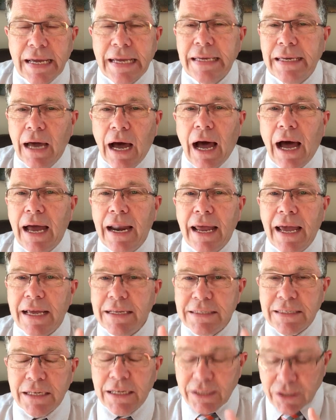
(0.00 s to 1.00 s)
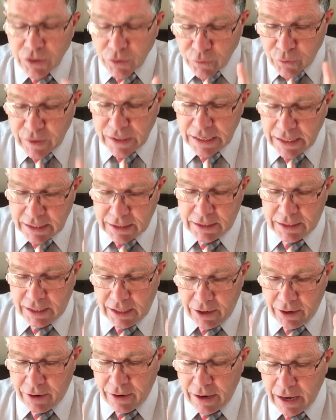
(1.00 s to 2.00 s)
God has intervened
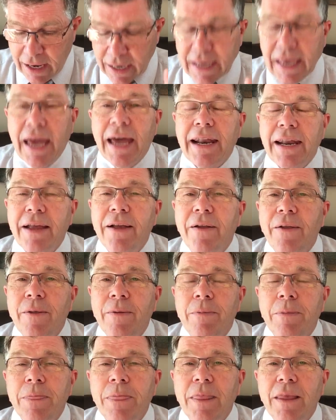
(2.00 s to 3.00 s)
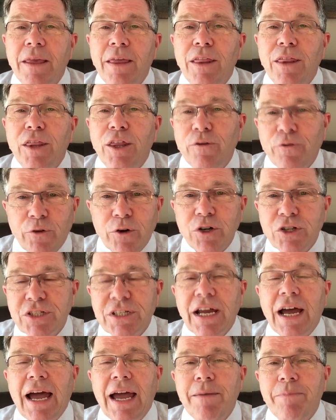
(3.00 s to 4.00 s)
here again. The first
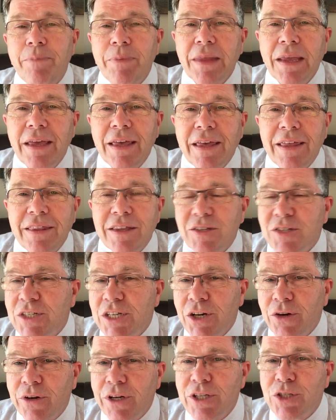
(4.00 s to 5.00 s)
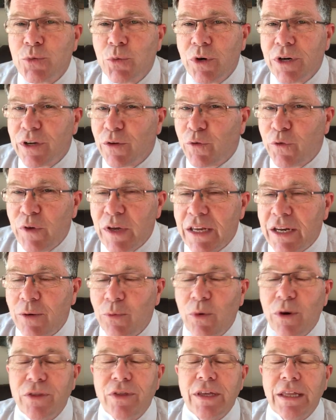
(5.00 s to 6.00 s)
time, the Syrians were defeated
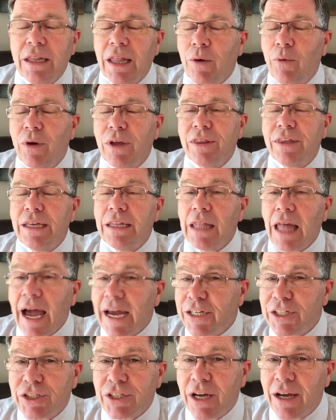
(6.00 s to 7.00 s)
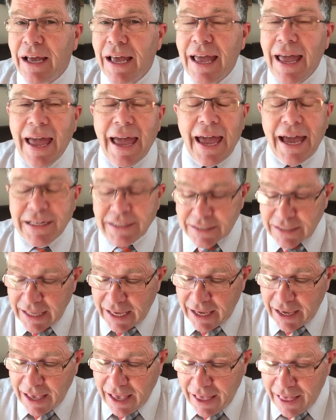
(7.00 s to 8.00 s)
with Elisha, as
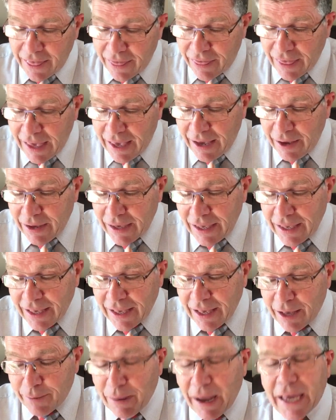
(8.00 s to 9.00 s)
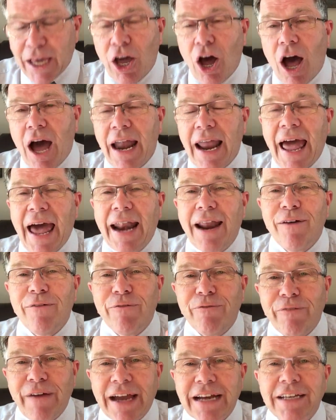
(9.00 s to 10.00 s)
they by God had
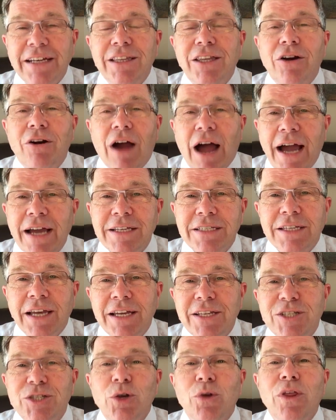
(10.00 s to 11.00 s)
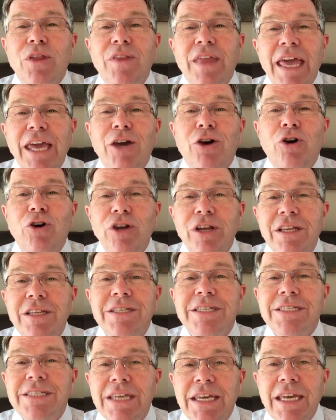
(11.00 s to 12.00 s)
affected their eyesight so that they couldn't
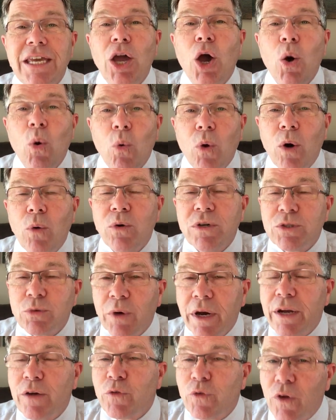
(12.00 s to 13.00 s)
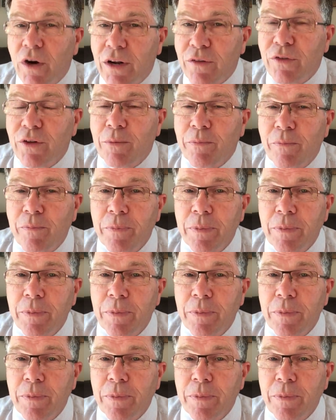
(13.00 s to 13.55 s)
see what was right in front of them.